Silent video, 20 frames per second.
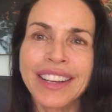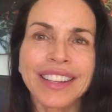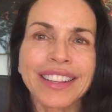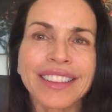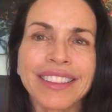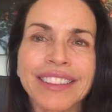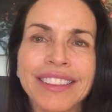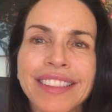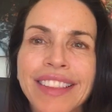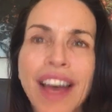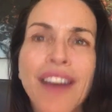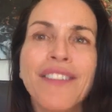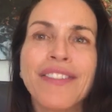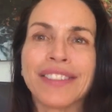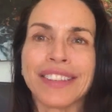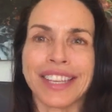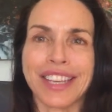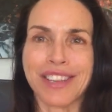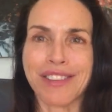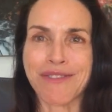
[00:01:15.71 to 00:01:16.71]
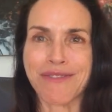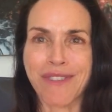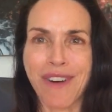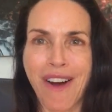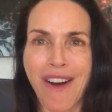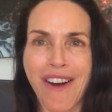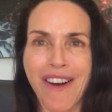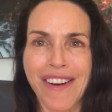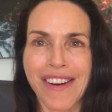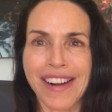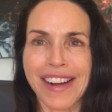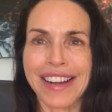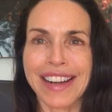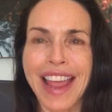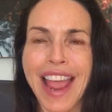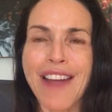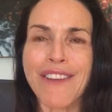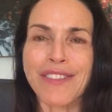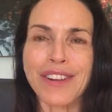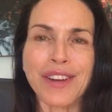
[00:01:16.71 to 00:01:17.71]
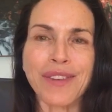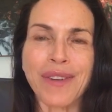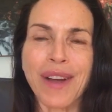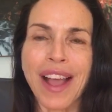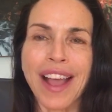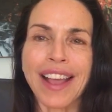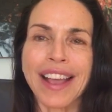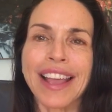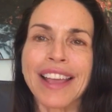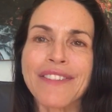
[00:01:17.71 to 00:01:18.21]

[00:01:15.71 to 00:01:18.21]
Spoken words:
lovely you are in every way?